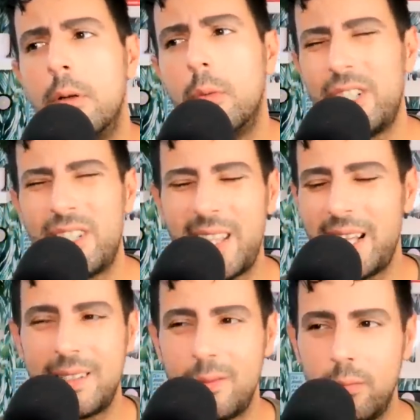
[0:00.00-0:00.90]
Which
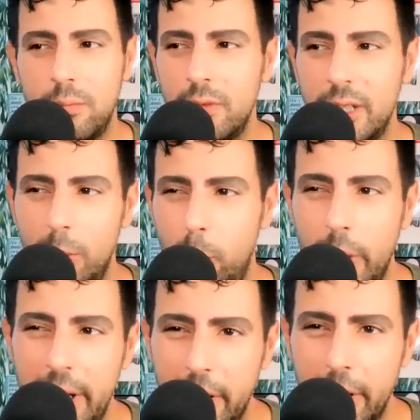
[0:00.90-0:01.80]
that's really
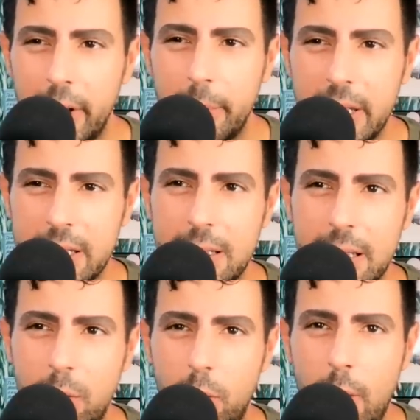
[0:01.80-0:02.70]
weird because it's
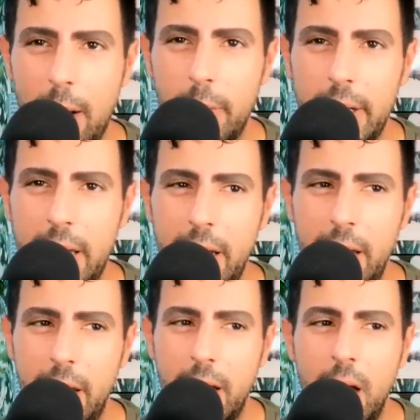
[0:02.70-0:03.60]
like, well, why would
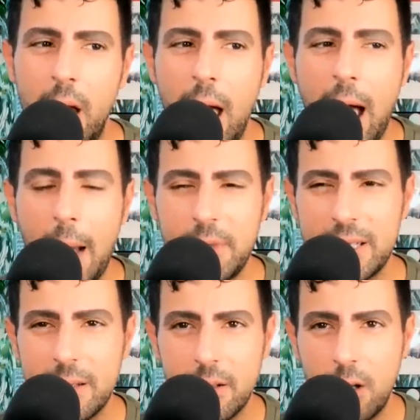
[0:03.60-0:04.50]
he? I'm
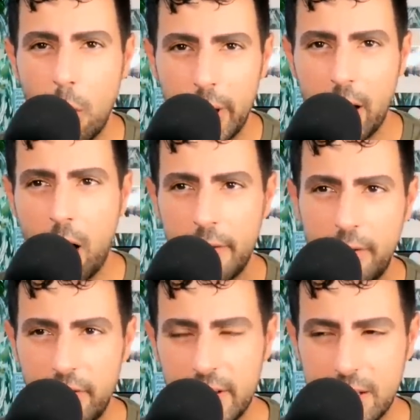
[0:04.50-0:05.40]
just going off
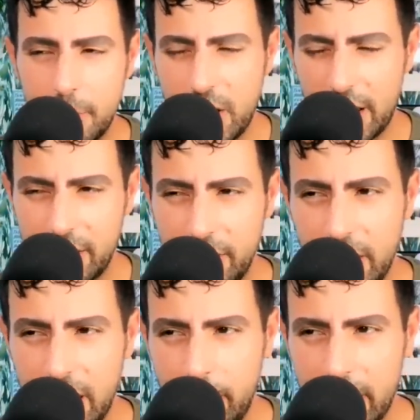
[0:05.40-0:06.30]
of this
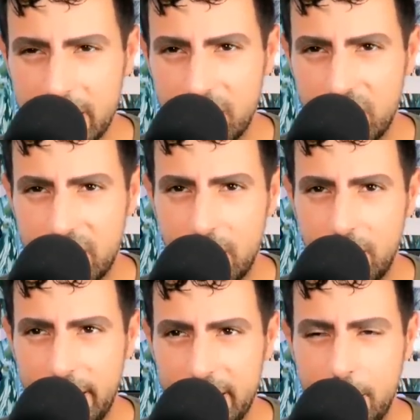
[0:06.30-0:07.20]
objectively because it just,
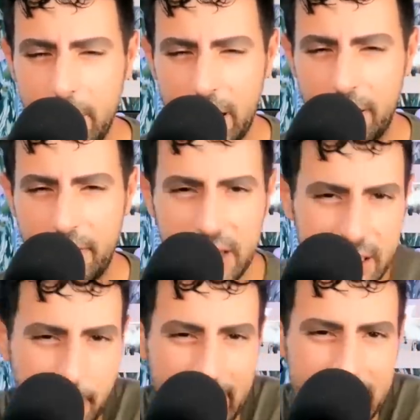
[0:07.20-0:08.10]
like, to me, if it
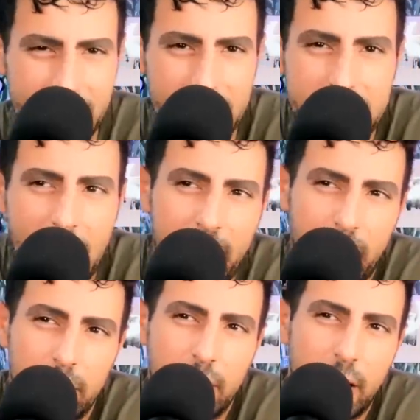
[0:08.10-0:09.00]
doesn't make sense, I
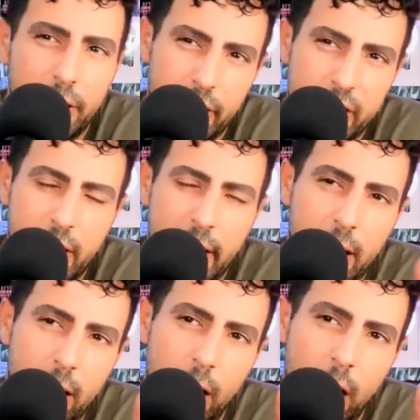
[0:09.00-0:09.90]
don't understand.
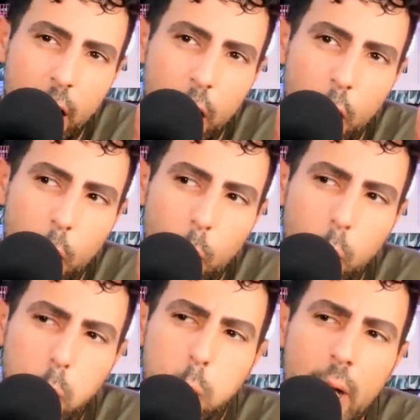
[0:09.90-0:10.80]
Like,
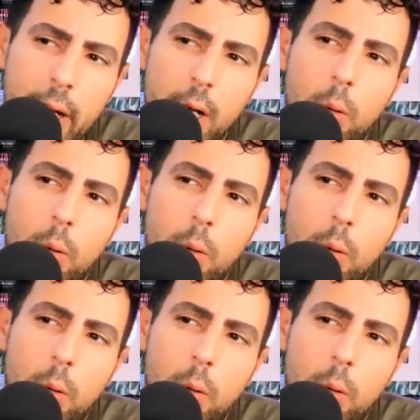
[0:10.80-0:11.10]
what